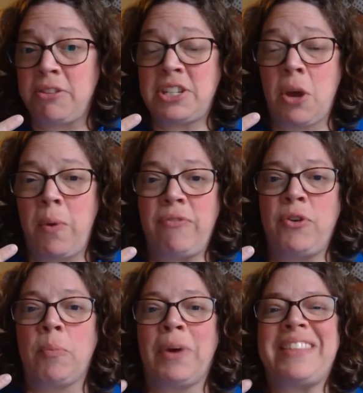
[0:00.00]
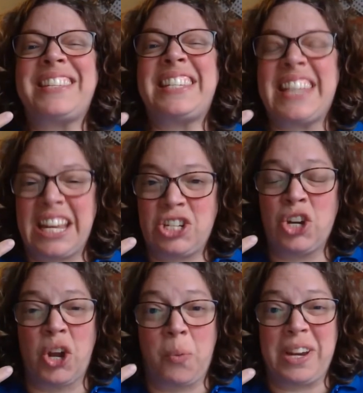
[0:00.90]
So if your breath stinks,
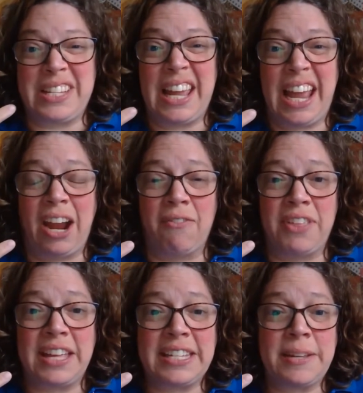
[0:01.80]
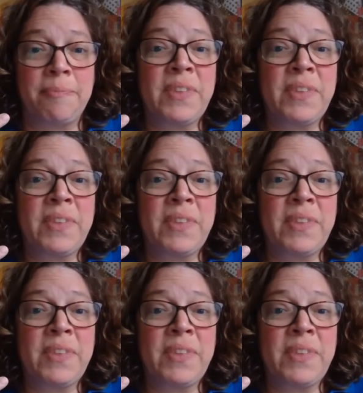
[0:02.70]
you're going to want to take care of this.